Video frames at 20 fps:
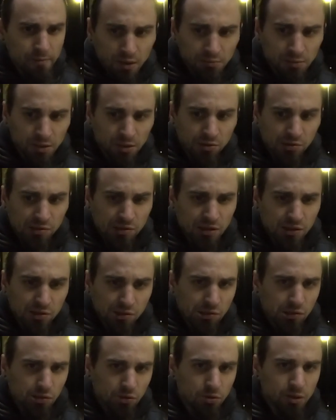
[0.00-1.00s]
because they're
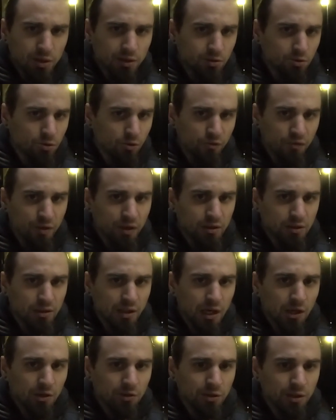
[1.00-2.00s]
so rare to find
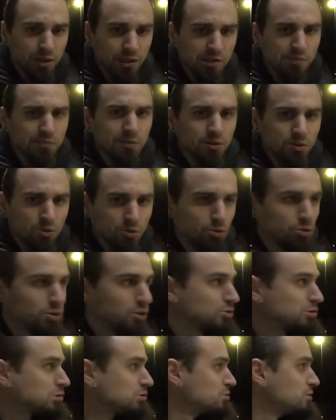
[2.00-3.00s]
nowadays, but
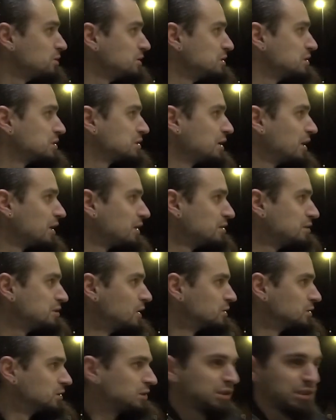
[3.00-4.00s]
kudos to these guys.
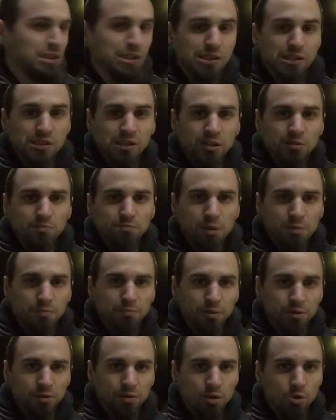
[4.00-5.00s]
Sizzlin
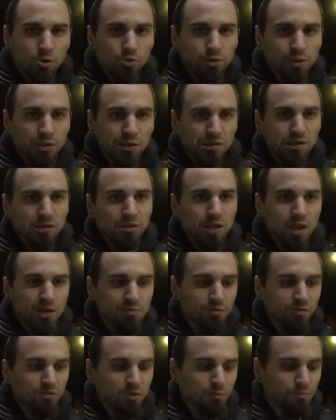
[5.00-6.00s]
Pepperoni is the name
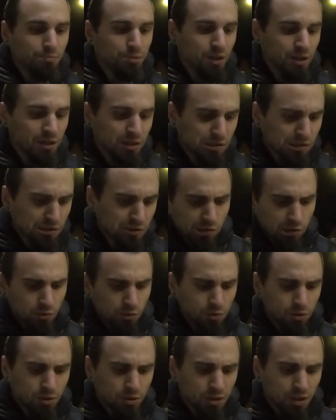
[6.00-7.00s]
of the place. I
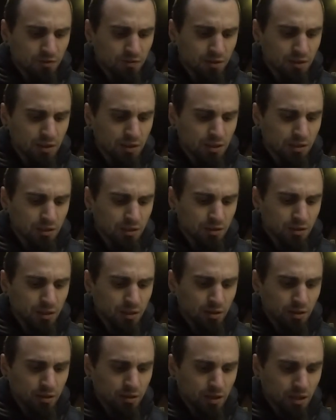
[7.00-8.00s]
wouldn't even think that they
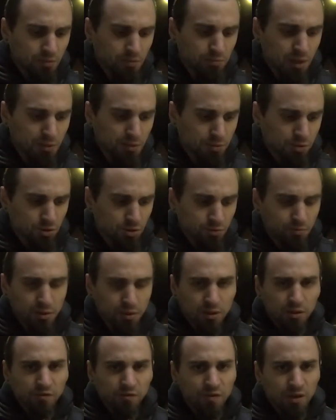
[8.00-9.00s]
are a kebab shop, but
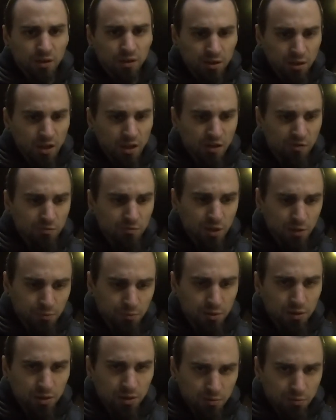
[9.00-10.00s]
in fact they gave me a
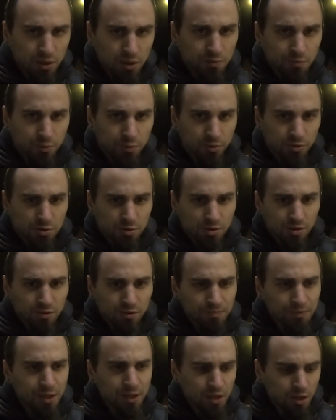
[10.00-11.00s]
pretty big portion,
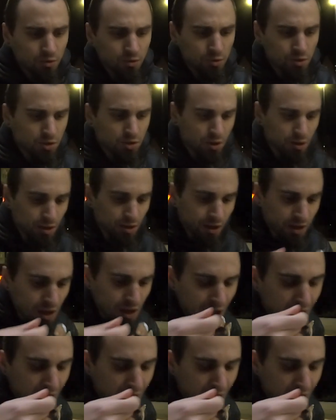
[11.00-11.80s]
which I like.